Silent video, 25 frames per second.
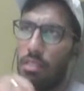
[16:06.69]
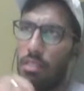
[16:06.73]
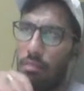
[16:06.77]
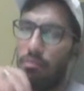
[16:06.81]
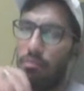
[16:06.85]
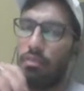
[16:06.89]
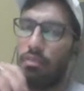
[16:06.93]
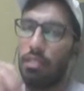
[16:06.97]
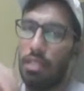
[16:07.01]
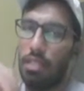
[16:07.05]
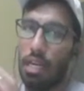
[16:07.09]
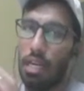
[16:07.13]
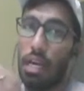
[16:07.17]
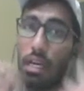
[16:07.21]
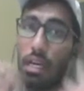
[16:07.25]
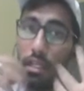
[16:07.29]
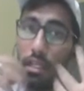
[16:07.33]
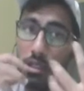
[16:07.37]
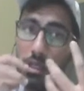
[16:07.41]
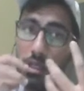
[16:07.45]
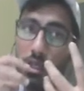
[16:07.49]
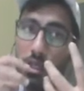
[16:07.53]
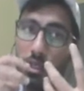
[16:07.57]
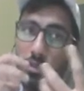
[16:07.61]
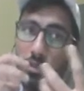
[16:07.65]
If we are
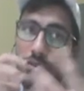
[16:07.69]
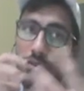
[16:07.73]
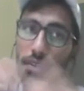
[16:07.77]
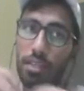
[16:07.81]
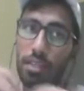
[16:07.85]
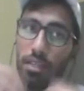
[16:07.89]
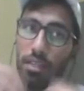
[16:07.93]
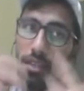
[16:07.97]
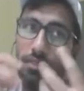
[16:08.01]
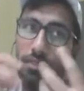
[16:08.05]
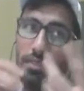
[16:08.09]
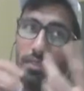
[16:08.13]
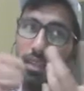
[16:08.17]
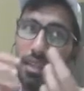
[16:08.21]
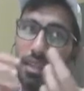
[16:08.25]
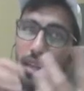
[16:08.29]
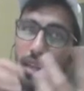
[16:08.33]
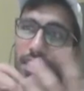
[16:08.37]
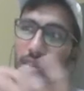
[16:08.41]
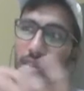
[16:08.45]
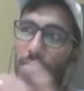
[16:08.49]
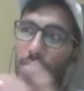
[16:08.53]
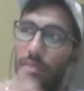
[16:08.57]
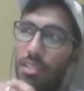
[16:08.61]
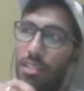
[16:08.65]
saying we are giving
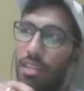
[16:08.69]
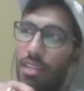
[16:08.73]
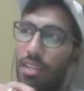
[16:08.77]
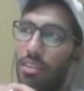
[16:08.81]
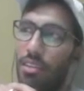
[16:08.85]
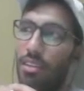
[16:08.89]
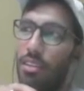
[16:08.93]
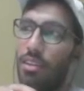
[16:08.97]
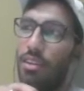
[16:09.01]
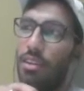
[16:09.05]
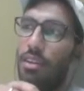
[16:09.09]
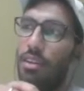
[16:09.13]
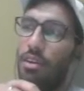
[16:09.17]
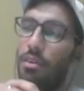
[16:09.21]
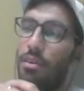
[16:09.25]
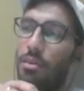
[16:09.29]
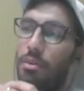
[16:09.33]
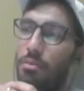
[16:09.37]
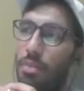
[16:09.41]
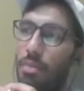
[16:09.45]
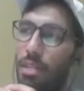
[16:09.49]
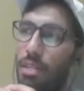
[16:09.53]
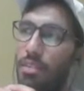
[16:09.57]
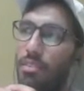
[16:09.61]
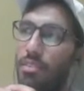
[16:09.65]
randomly, right?
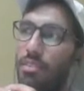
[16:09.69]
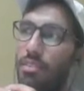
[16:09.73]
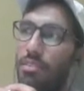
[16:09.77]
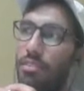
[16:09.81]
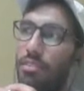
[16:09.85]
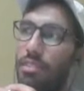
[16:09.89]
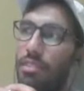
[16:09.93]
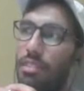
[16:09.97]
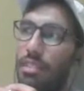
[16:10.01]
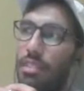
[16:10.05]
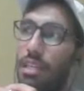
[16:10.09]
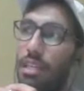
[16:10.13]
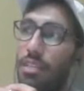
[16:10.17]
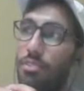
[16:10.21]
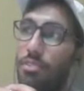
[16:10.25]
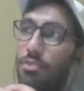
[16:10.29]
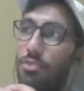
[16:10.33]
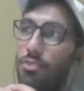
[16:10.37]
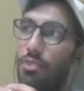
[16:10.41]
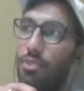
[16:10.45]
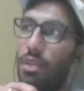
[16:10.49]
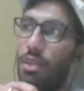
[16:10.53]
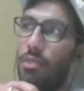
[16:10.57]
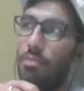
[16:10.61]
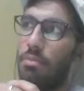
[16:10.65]
But it can
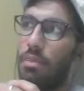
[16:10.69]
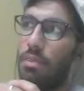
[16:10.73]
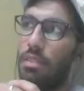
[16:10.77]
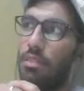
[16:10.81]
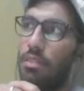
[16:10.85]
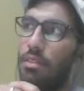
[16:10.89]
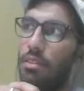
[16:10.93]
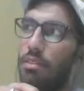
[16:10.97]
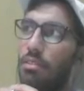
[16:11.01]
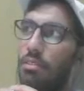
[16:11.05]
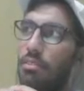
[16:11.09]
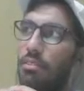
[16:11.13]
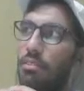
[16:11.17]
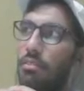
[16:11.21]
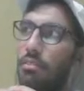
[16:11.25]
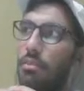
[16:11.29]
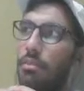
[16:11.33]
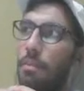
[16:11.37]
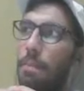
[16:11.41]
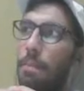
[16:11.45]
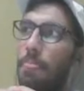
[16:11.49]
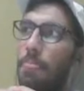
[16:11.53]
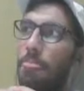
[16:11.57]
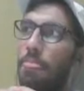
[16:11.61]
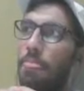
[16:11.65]
so happen that
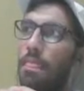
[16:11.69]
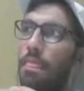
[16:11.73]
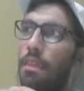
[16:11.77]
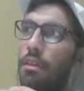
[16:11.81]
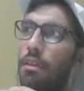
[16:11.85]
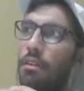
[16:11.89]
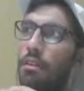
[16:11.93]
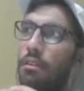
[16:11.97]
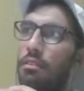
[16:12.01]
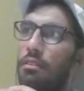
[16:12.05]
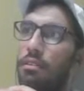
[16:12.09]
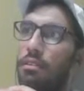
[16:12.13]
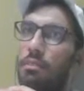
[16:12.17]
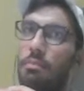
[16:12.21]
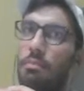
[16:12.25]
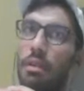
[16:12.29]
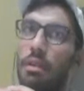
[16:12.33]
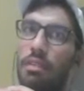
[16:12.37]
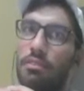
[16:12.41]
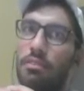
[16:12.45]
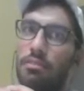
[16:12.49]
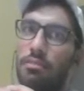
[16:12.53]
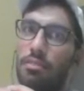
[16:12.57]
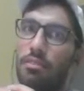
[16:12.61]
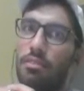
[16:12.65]
it
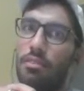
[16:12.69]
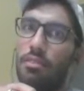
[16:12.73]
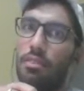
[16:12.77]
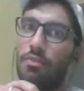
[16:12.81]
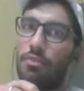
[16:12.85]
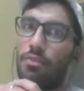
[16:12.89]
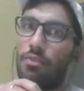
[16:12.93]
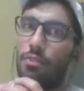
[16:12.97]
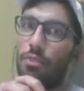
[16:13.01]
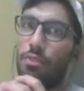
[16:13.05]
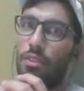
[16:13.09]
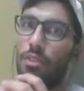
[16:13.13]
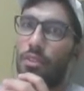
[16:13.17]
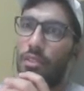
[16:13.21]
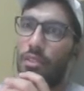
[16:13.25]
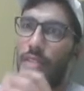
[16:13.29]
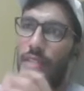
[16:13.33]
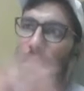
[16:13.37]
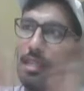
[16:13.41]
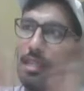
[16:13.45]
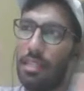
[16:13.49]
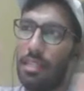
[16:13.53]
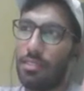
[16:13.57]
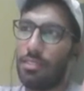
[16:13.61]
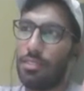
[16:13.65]
might see the full
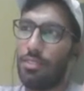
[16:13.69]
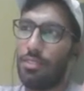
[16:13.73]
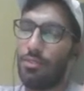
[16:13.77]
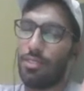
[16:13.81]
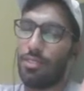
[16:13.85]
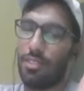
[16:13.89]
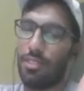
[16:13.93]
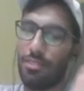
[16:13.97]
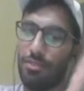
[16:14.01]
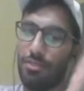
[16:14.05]
data set only.